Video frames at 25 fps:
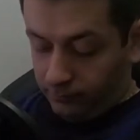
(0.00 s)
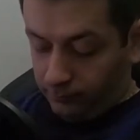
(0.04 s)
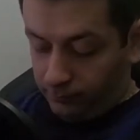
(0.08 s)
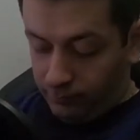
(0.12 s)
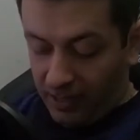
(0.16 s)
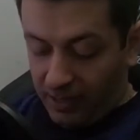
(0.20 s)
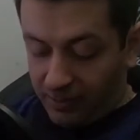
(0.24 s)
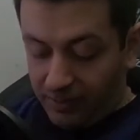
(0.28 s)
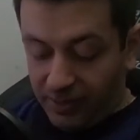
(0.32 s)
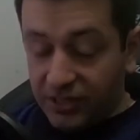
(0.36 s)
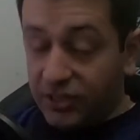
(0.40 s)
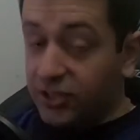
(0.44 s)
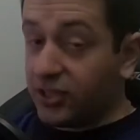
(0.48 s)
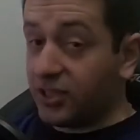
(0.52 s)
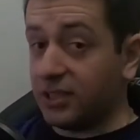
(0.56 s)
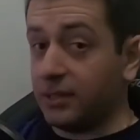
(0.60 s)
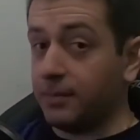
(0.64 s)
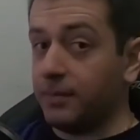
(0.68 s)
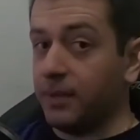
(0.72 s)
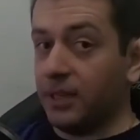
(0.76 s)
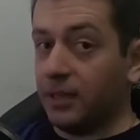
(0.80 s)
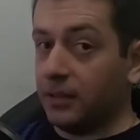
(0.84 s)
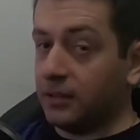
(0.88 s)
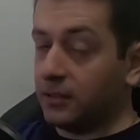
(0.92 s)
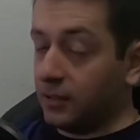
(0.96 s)
maybe it's just
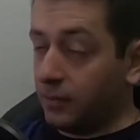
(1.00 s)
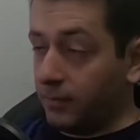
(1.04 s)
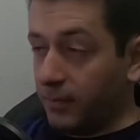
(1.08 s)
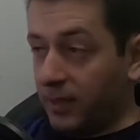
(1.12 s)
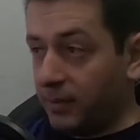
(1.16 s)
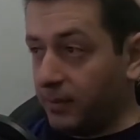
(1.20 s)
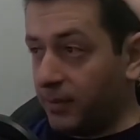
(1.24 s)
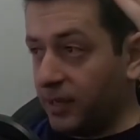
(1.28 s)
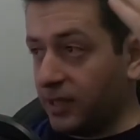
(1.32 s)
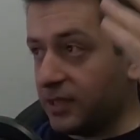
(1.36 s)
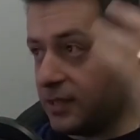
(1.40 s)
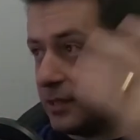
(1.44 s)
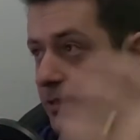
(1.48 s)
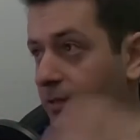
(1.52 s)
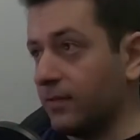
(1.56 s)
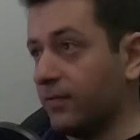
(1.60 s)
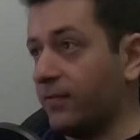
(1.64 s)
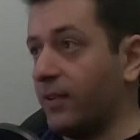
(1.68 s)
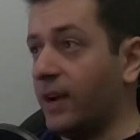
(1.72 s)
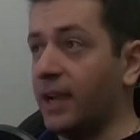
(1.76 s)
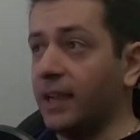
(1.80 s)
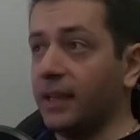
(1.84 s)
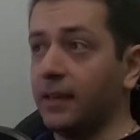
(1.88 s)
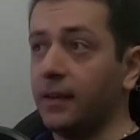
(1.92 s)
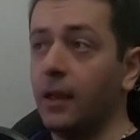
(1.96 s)
me, so maybe it's
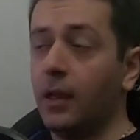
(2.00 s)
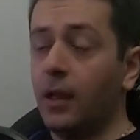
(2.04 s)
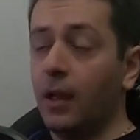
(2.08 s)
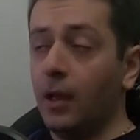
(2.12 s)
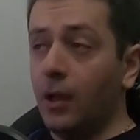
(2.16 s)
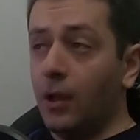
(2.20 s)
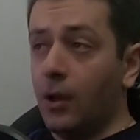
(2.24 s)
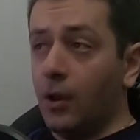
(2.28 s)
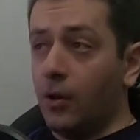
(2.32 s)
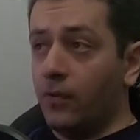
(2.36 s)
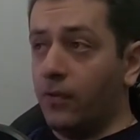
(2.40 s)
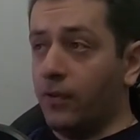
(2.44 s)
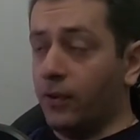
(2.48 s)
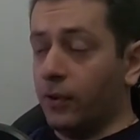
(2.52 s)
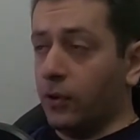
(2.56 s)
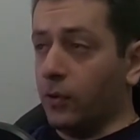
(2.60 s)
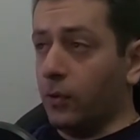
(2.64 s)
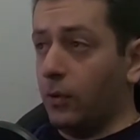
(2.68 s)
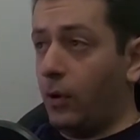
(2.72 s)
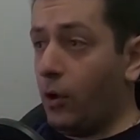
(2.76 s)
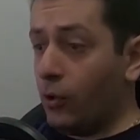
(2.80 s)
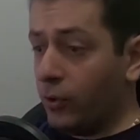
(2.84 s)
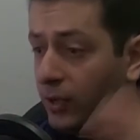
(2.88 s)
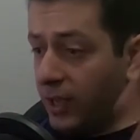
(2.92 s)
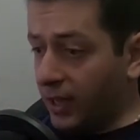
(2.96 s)
fine for you.
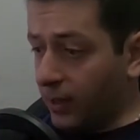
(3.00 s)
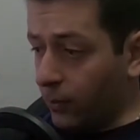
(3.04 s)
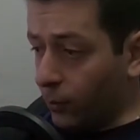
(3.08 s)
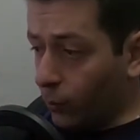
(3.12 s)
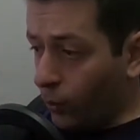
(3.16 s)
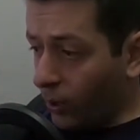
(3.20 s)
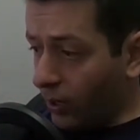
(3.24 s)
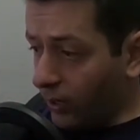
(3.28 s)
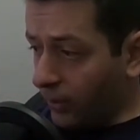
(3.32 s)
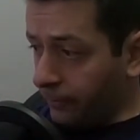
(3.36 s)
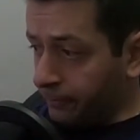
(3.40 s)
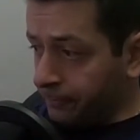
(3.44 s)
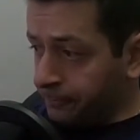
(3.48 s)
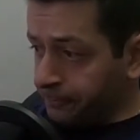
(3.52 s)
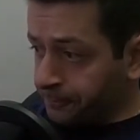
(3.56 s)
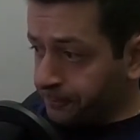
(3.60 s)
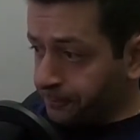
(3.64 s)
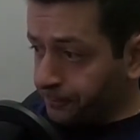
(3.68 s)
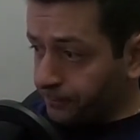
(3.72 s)
Okay, well,